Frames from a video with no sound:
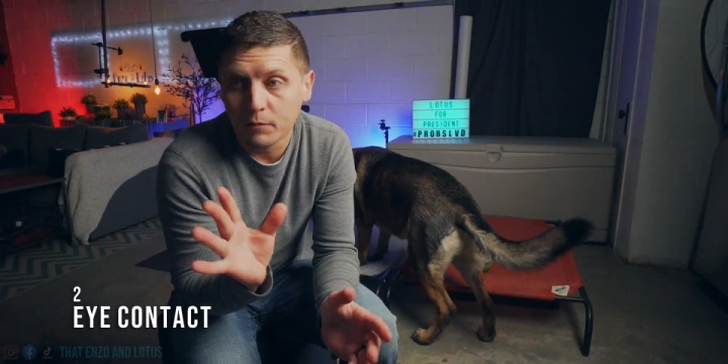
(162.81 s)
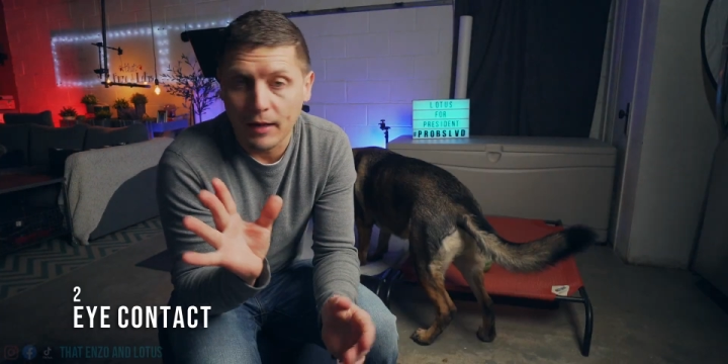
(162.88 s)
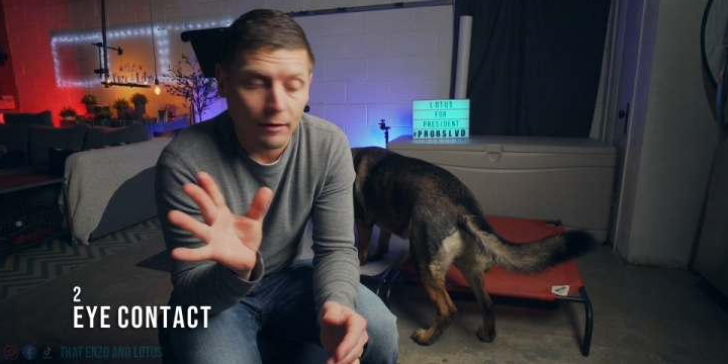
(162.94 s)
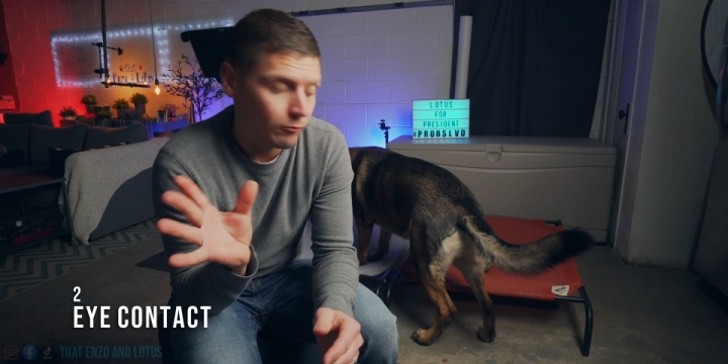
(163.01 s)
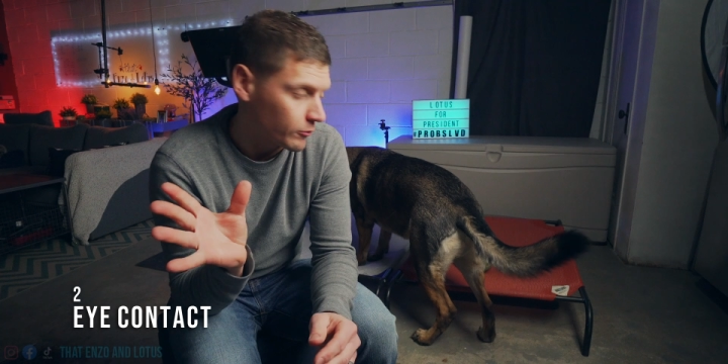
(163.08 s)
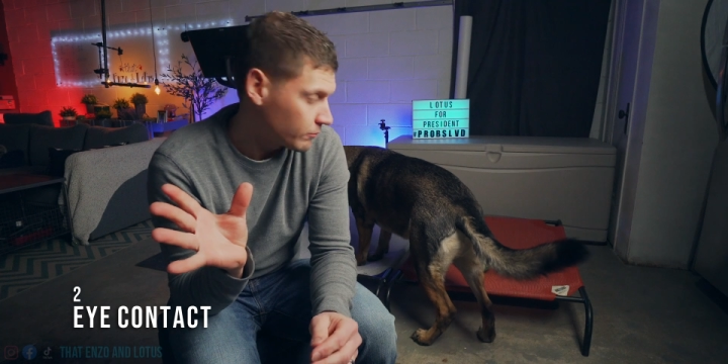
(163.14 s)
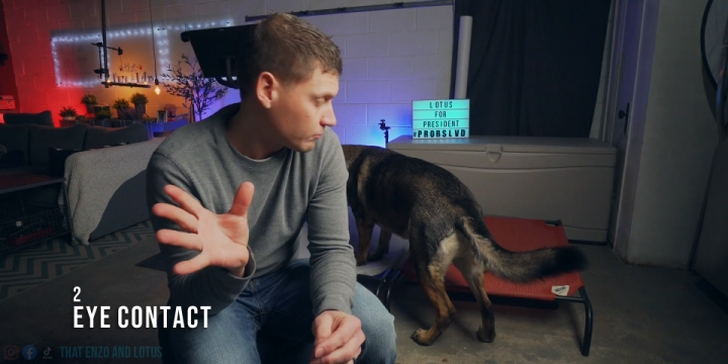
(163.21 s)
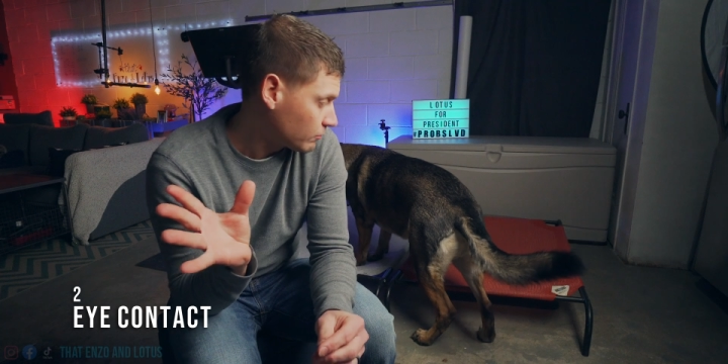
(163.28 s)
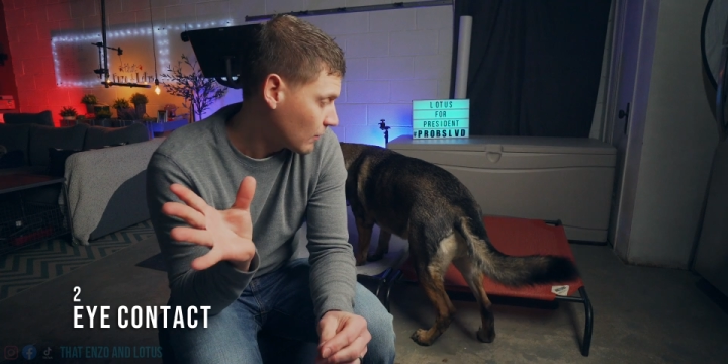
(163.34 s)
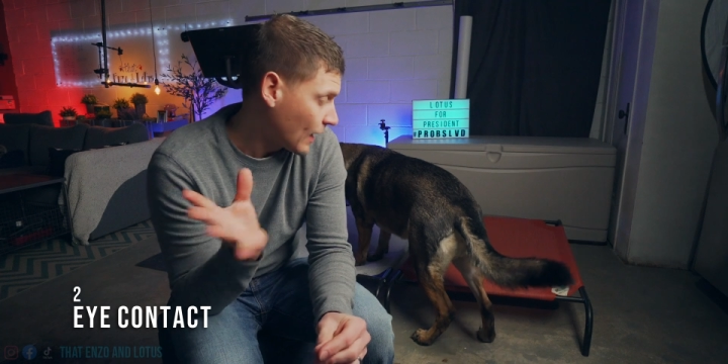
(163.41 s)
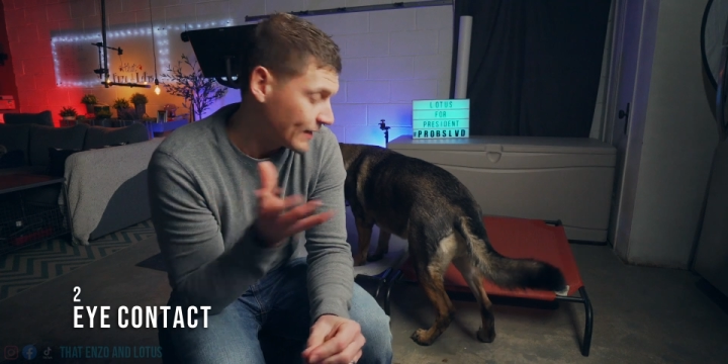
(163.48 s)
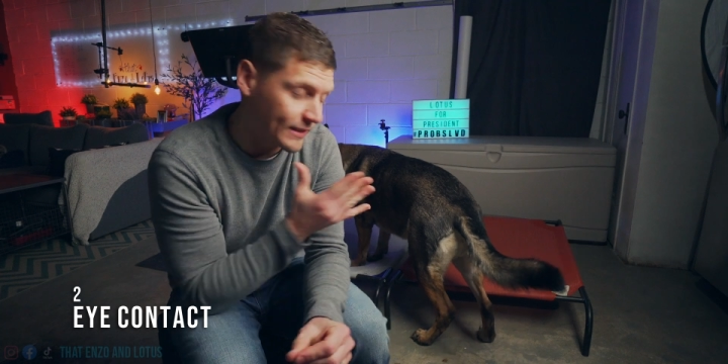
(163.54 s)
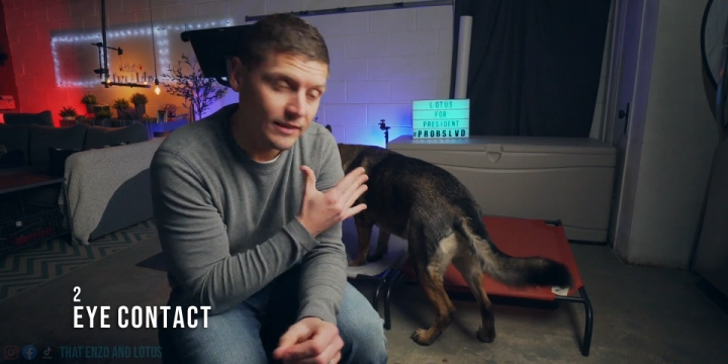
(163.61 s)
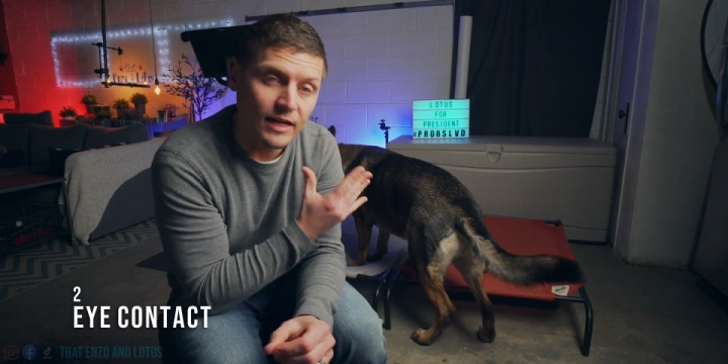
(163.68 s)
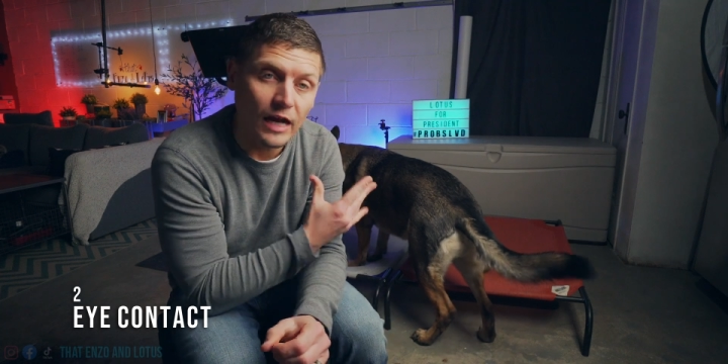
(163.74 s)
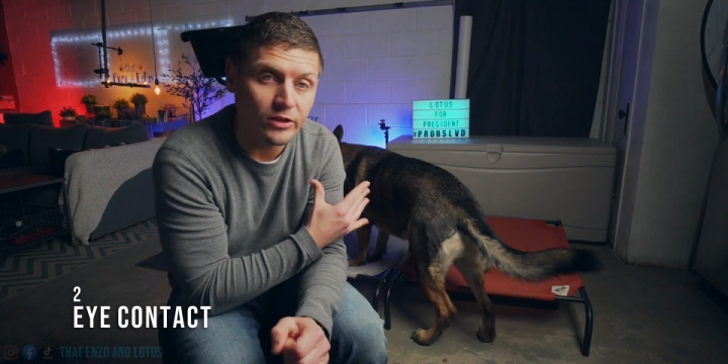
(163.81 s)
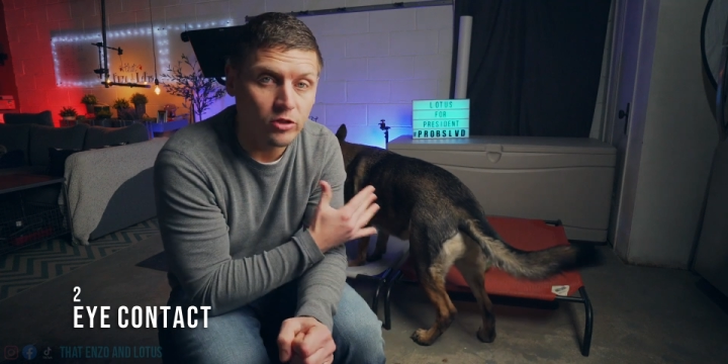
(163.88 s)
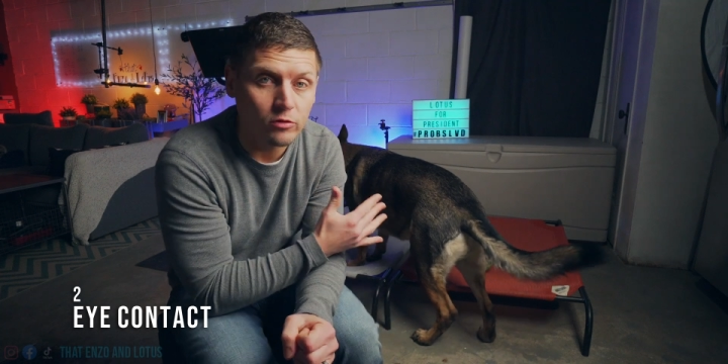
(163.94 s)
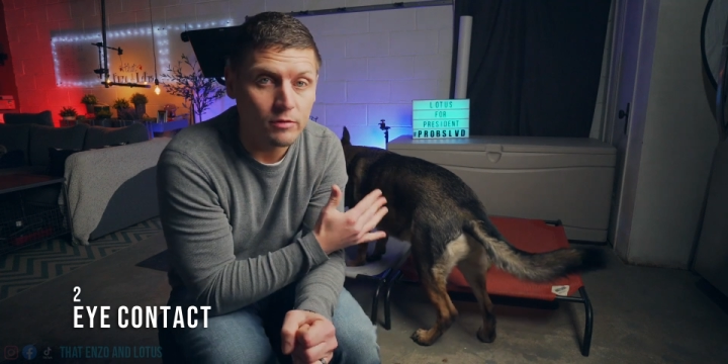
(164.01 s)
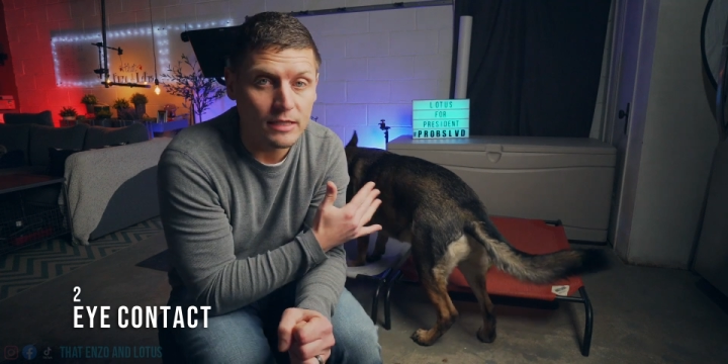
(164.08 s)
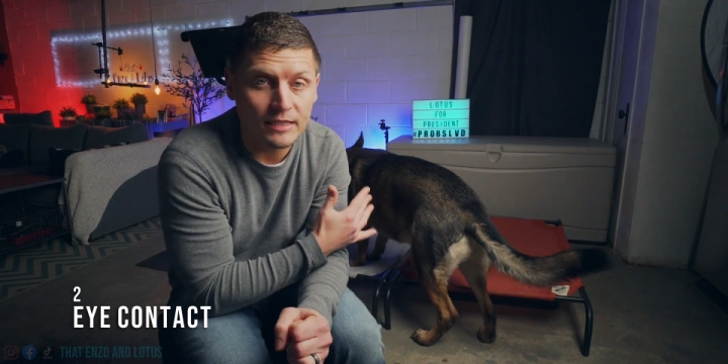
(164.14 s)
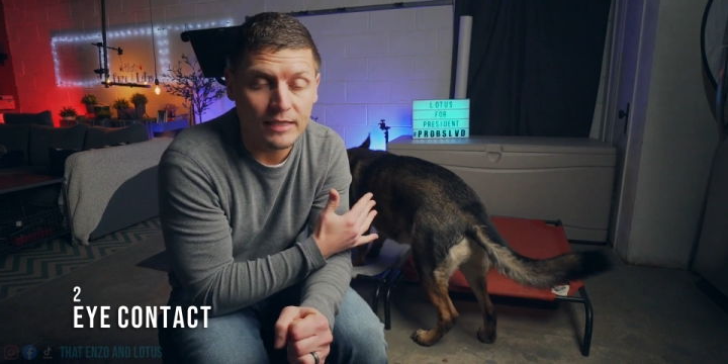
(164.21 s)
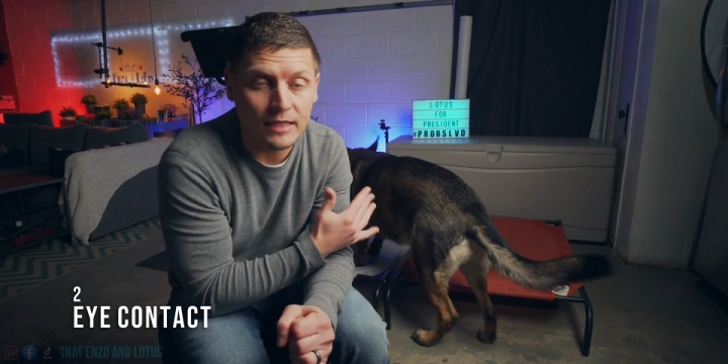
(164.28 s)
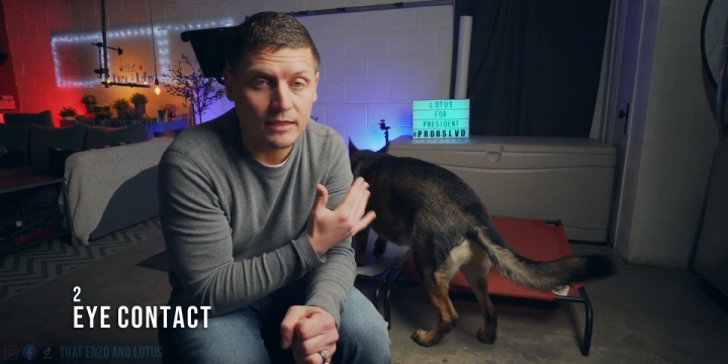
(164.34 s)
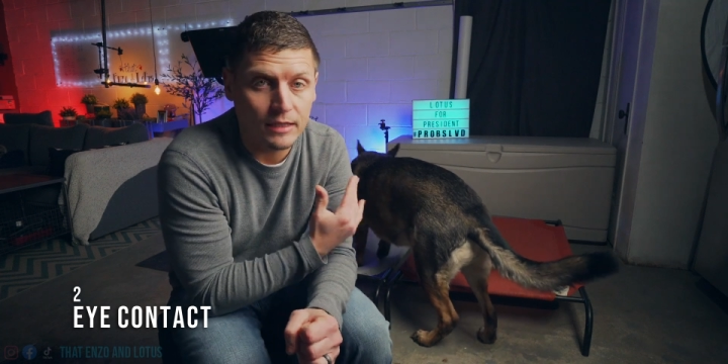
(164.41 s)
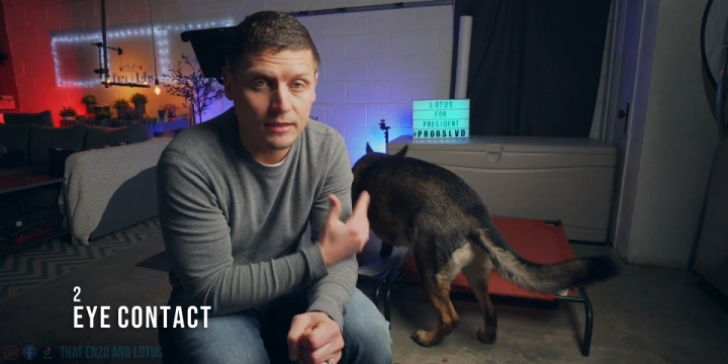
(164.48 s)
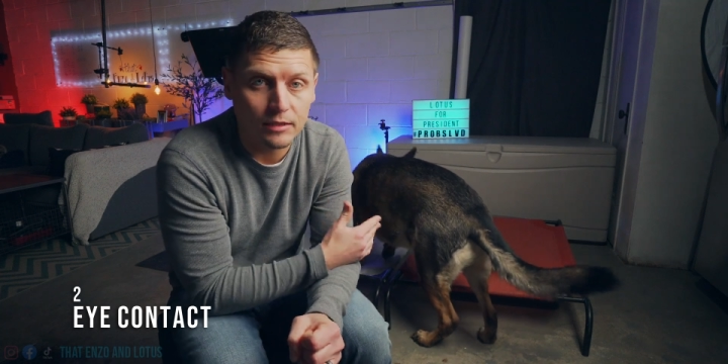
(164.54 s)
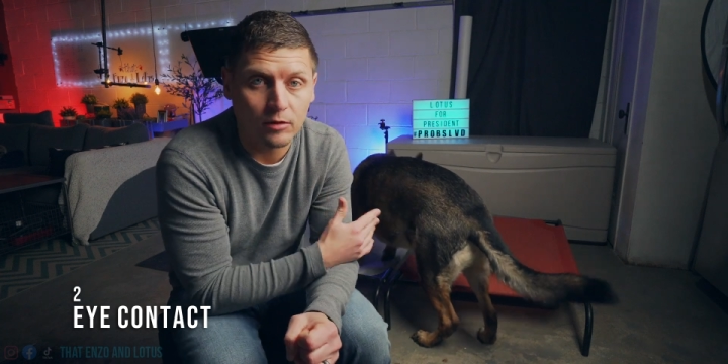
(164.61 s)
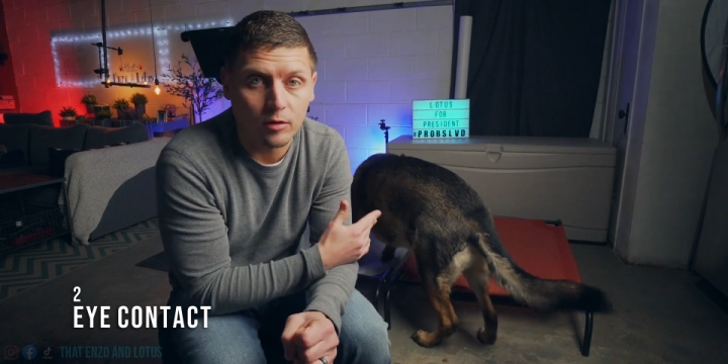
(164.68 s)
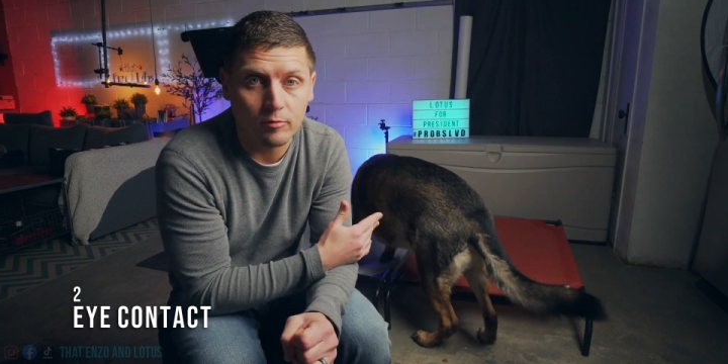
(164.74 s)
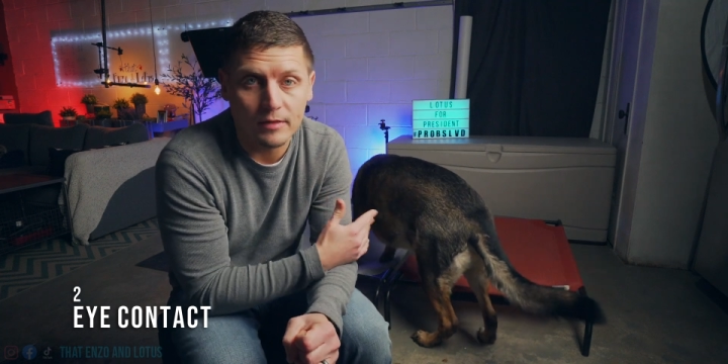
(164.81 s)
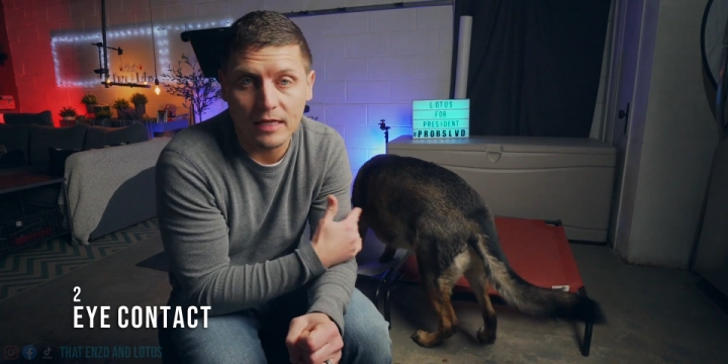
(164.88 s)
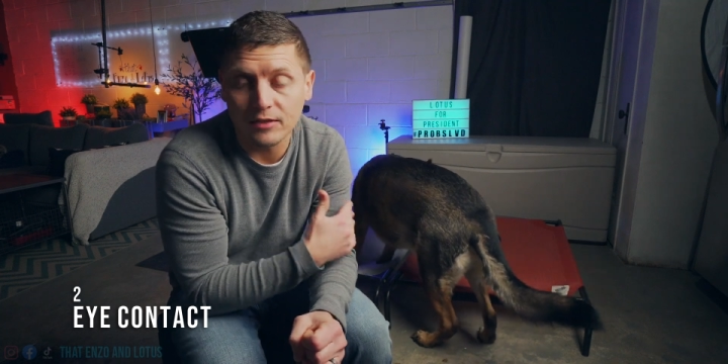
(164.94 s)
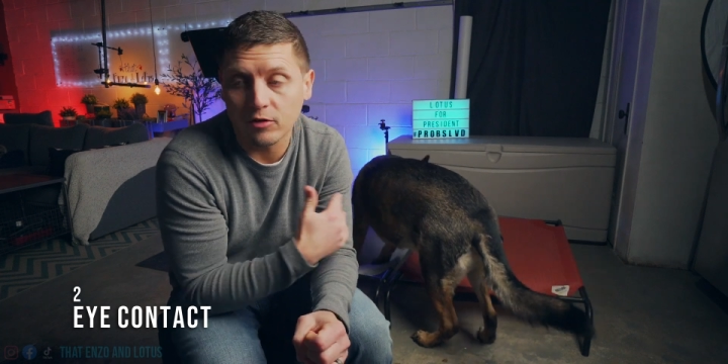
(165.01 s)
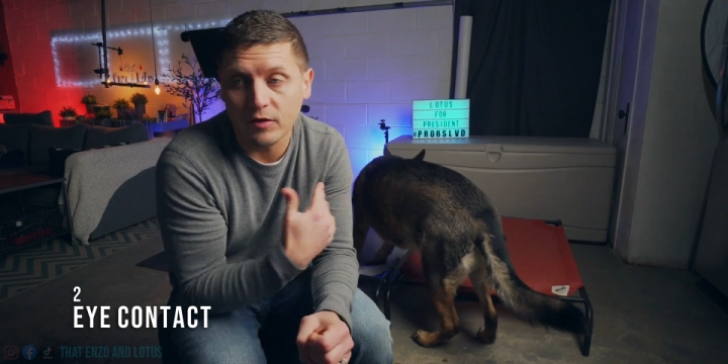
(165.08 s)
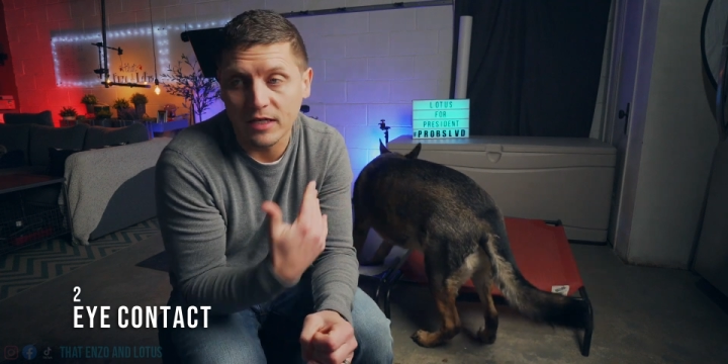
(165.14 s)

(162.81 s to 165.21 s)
Now, I did not do these things necessarily with Enzo.